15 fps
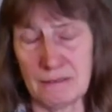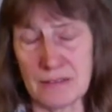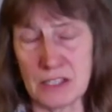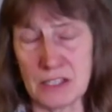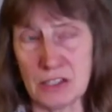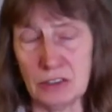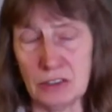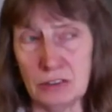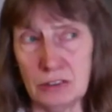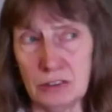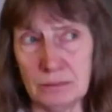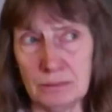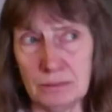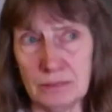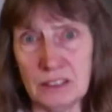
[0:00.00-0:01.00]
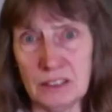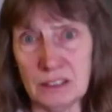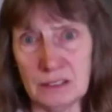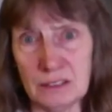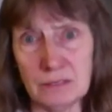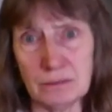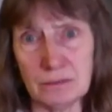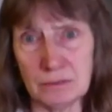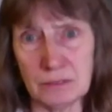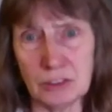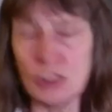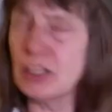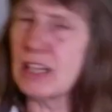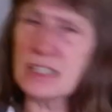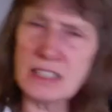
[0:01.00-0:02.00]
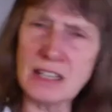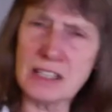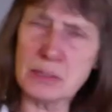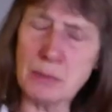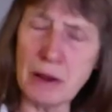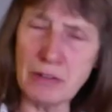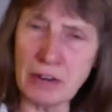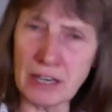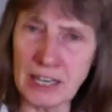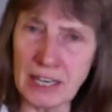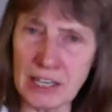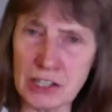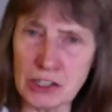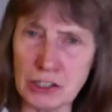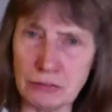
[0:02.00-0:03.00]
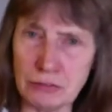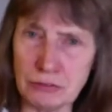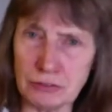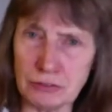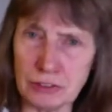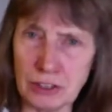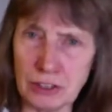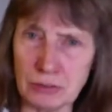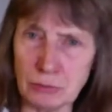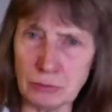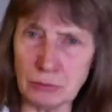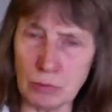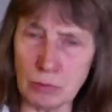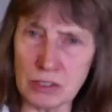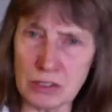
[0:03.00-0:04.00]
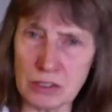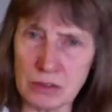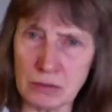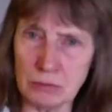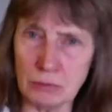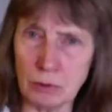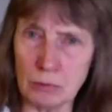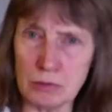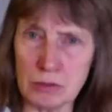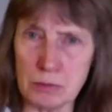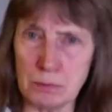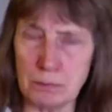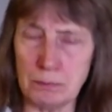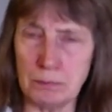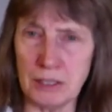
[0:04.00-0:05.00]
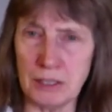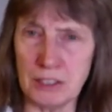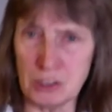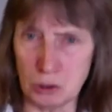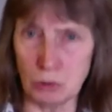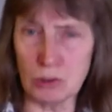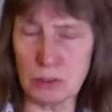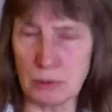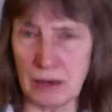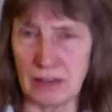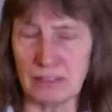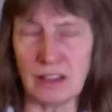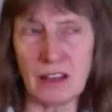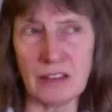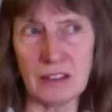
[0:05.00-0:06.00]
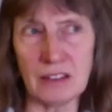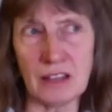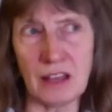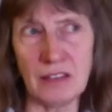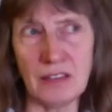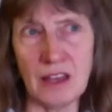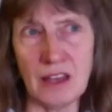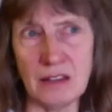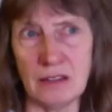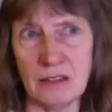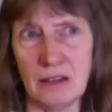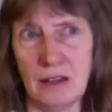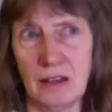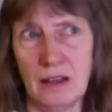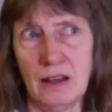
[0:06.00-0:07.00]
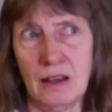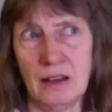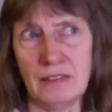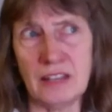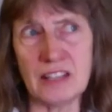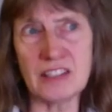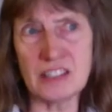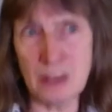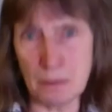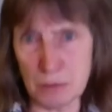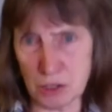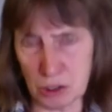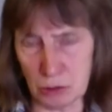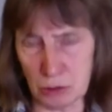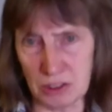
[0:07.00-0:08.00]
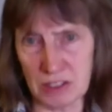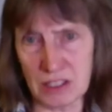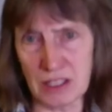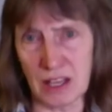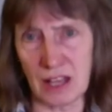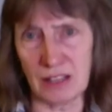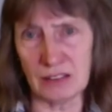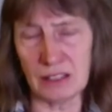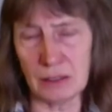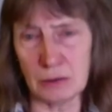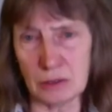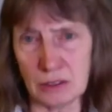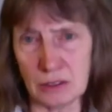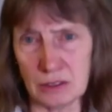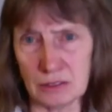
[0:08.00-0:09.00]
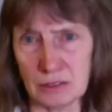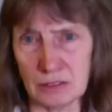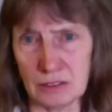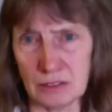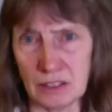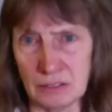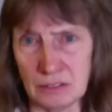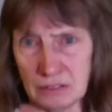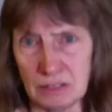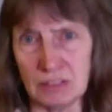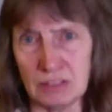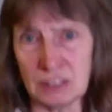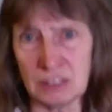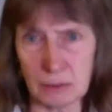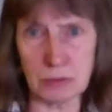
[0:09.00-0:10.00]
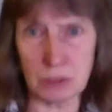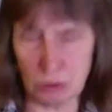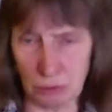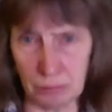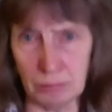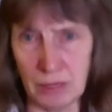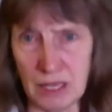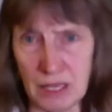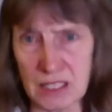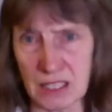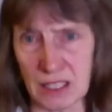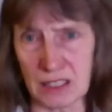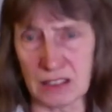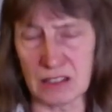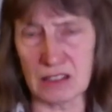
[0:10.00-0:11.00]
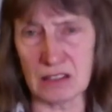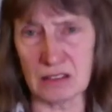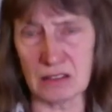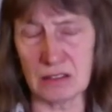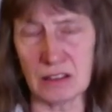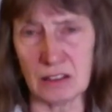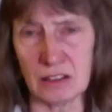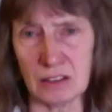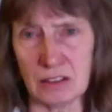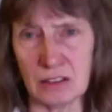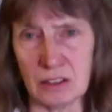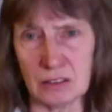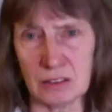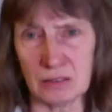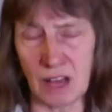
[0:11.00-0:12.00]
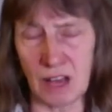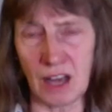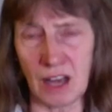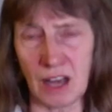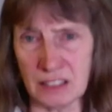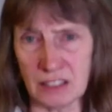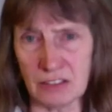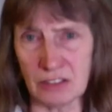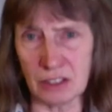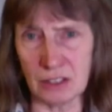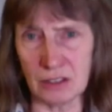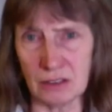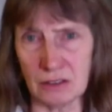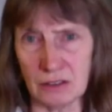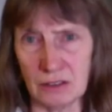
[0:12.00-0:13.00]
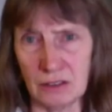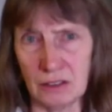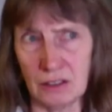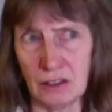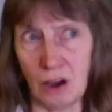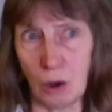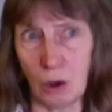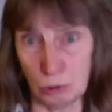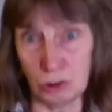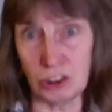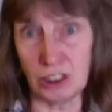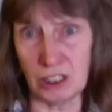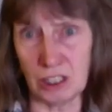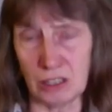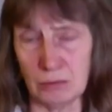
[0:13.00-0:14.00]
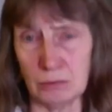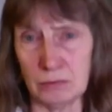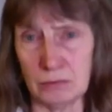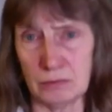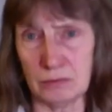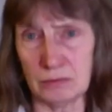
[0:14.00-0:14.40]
So um, yeah, so that that's my recollection of you know what was what was being talked about, and then then subsequent to that, there were in subsequent meetings the the idea of the whole genome.